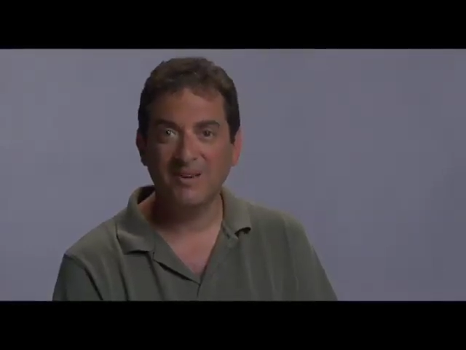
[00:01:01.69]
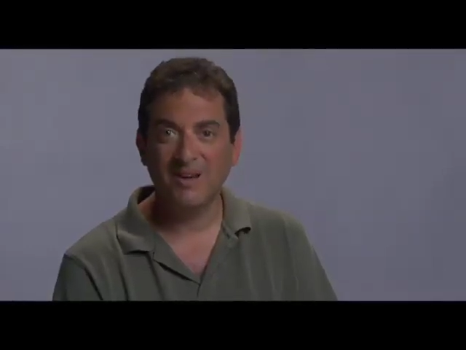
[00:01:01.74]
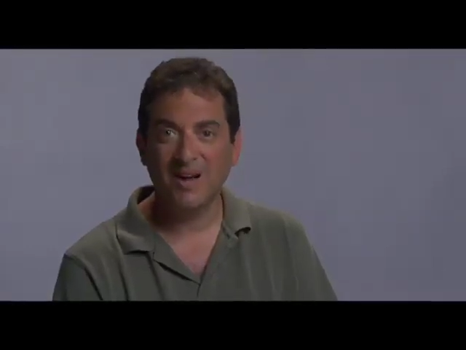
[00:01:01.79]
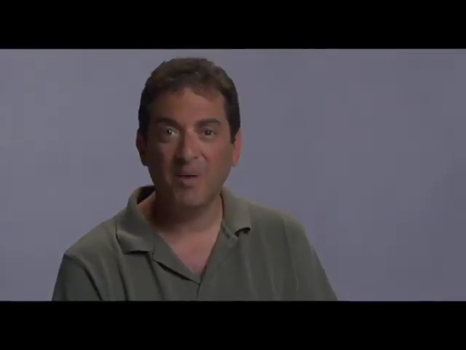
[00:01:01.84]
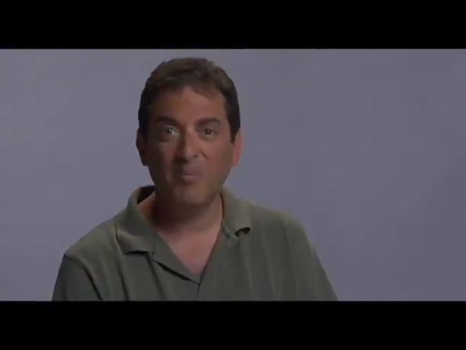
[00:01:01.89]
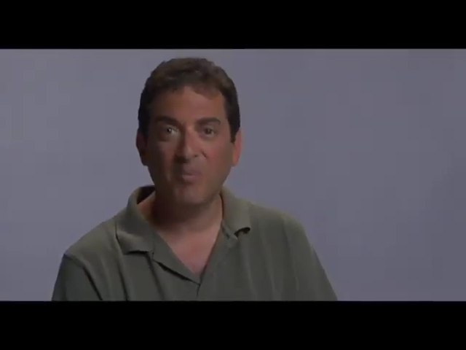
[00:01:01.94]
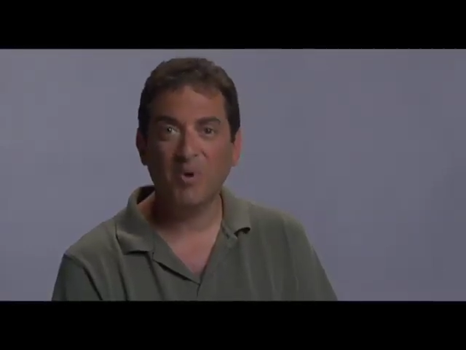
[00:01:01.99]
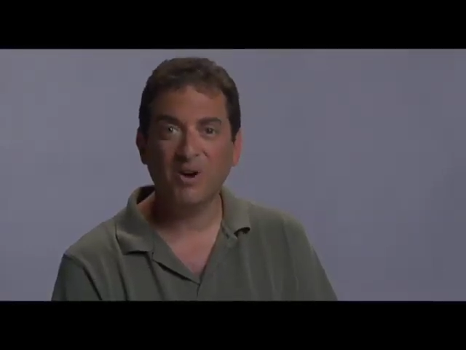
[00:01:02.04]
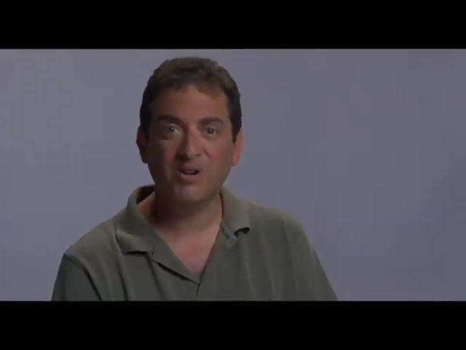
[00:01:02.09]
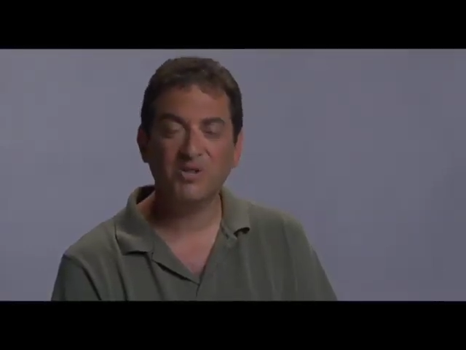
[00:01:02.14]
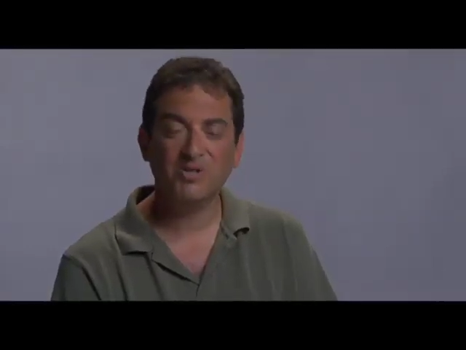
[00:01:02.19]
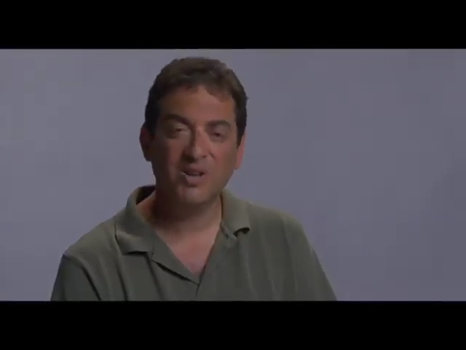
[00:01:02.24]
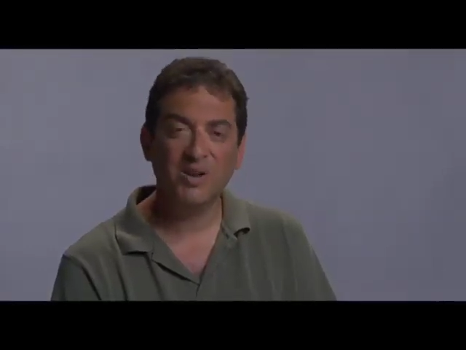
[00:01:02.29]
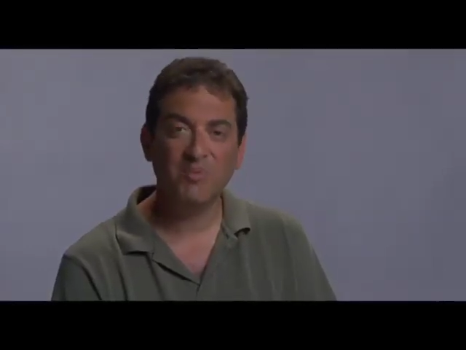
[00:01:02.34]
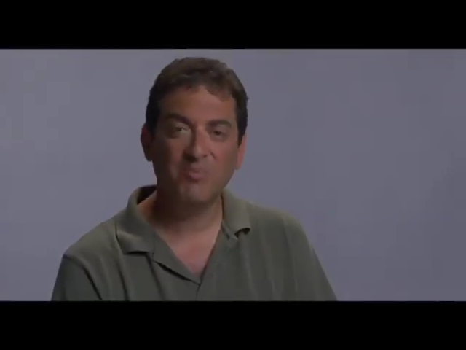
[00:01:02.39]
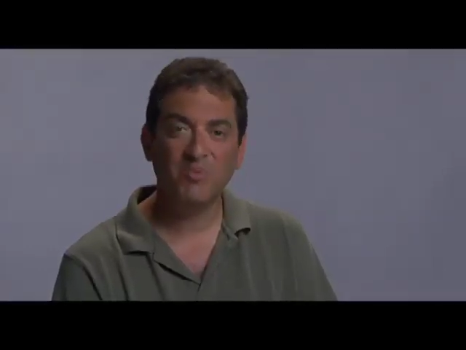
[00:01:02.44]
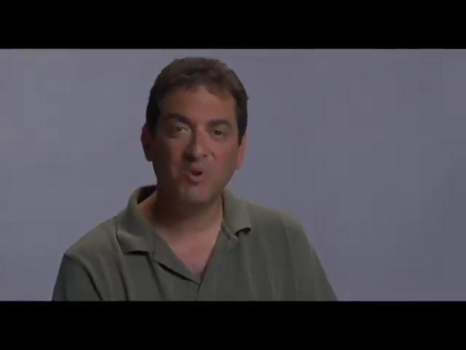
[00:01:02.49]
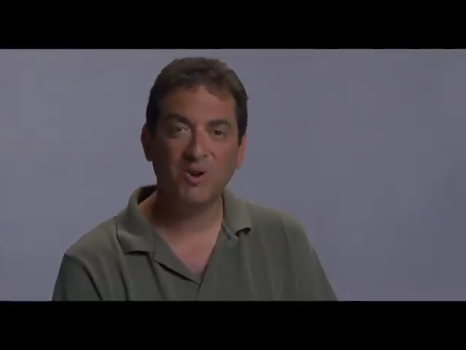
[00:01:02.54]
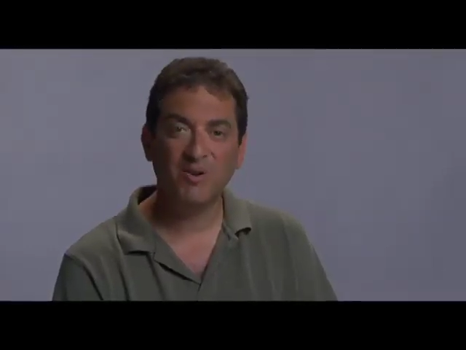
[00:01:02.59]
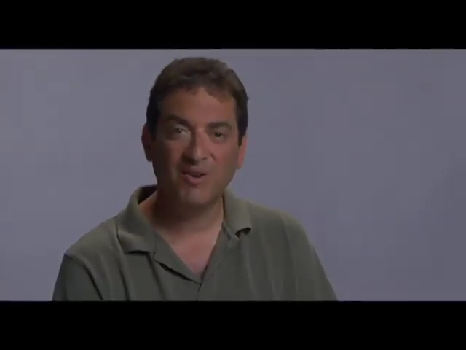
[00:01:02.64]
I'm Mark
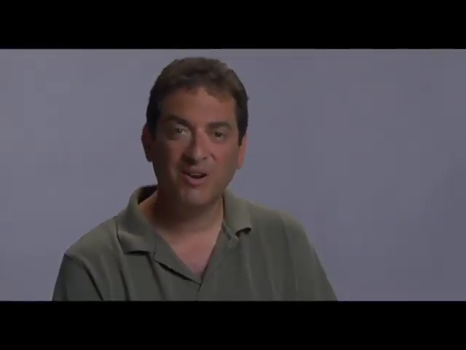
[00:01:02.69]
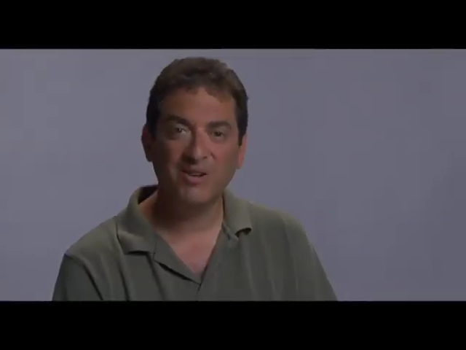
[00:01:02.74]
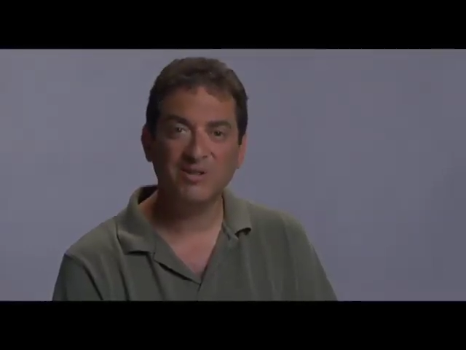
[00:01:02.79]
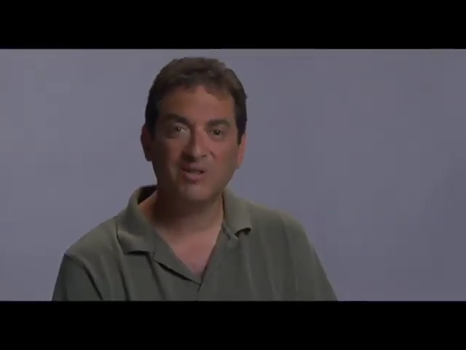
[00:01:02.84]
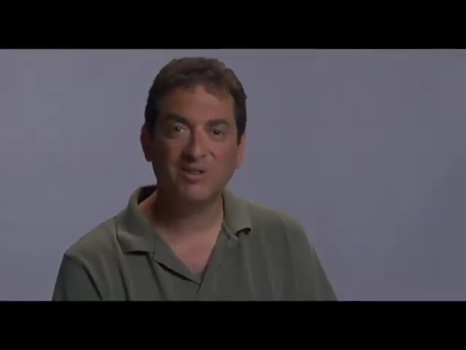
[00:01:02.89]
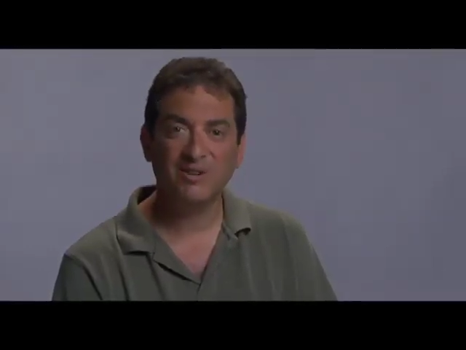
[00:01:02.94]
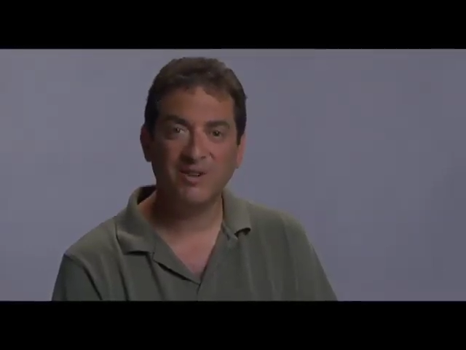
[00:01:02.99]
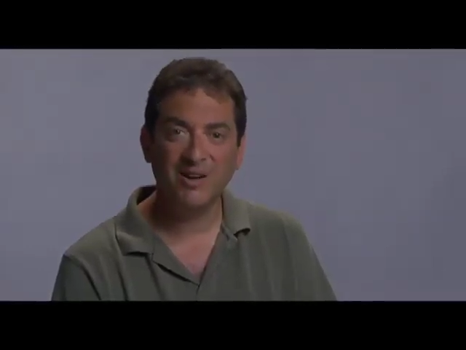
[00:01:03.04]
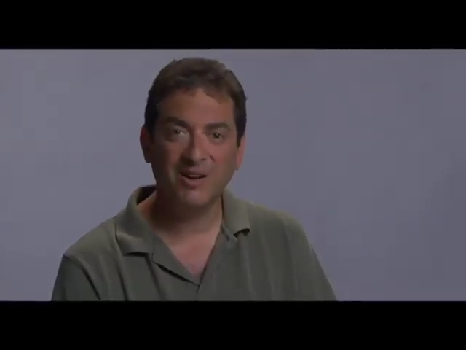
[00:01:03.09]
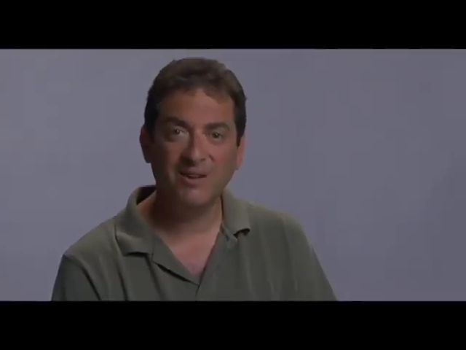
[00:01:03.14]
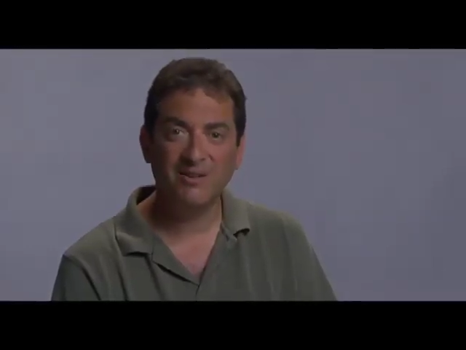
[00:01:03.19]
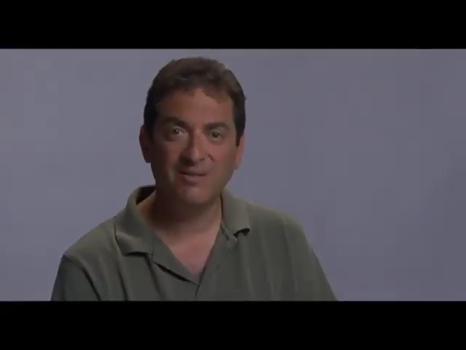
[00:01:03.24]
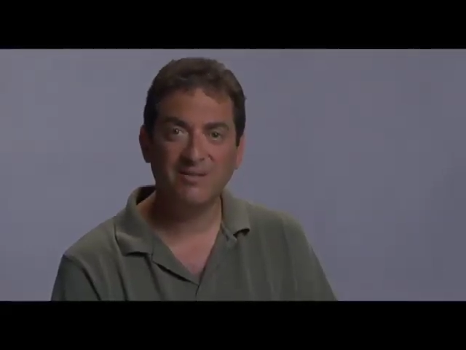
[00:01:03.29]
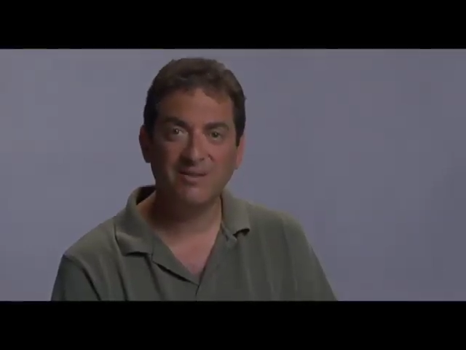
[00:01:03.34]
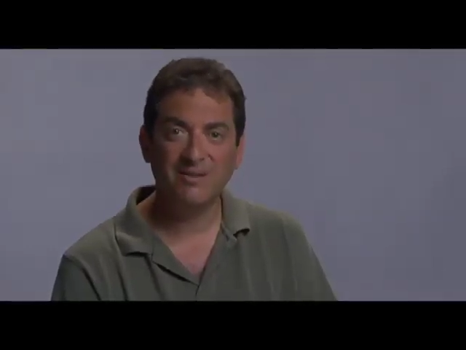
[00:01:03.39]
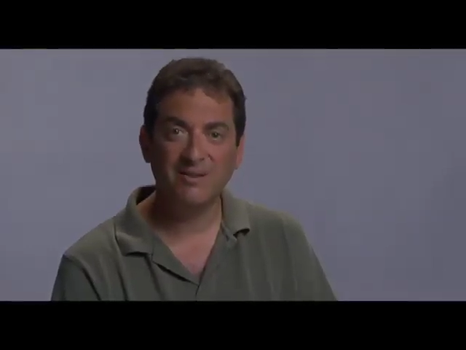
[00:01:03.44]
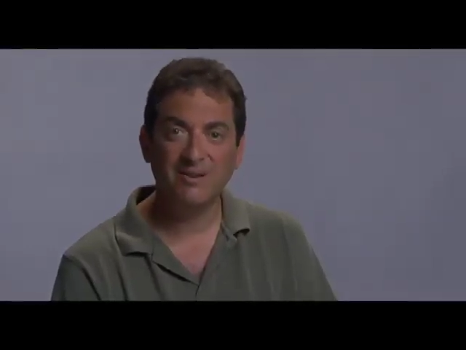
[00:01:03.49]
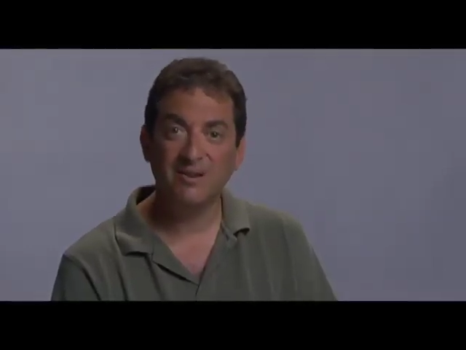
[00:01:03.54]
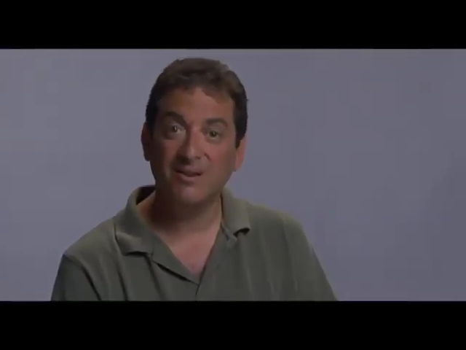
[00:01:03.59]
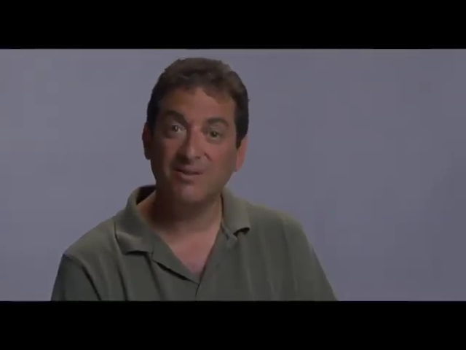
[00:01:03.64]
Stenberg of Iceland
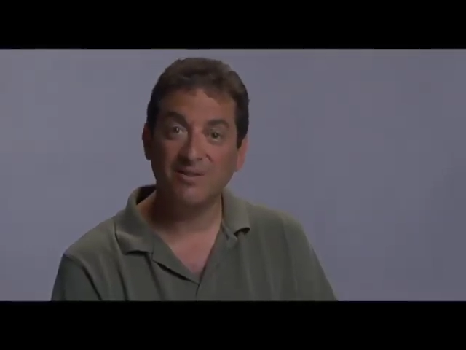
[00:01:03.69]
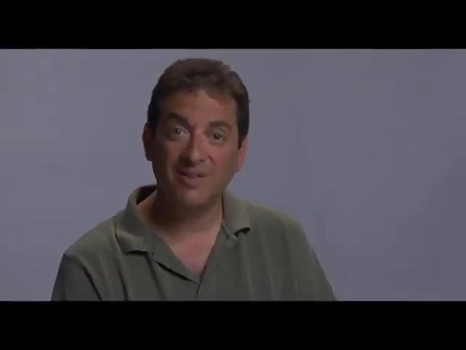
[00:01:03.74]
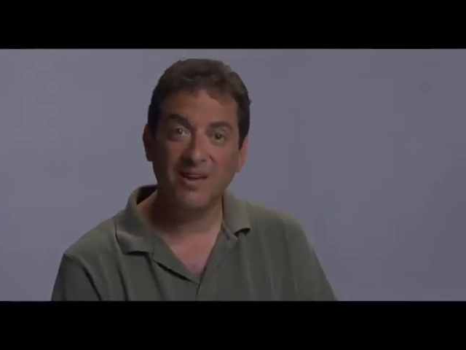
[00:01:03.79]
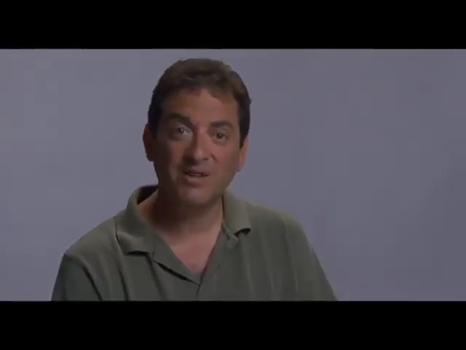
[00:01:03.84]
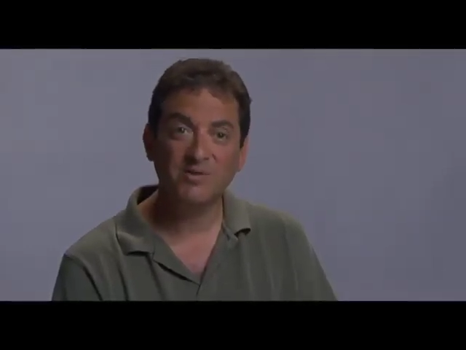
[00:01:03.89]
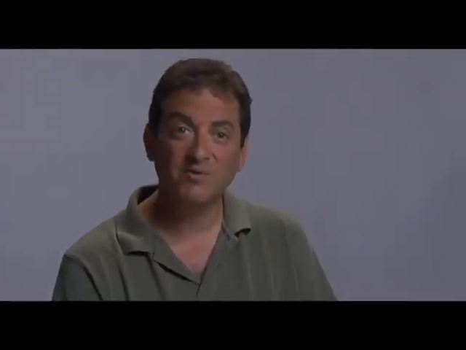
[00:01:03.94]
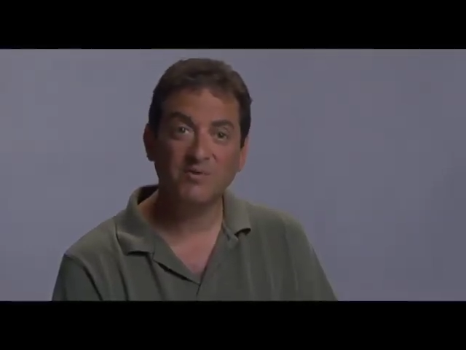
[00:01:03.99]
Health, and thanks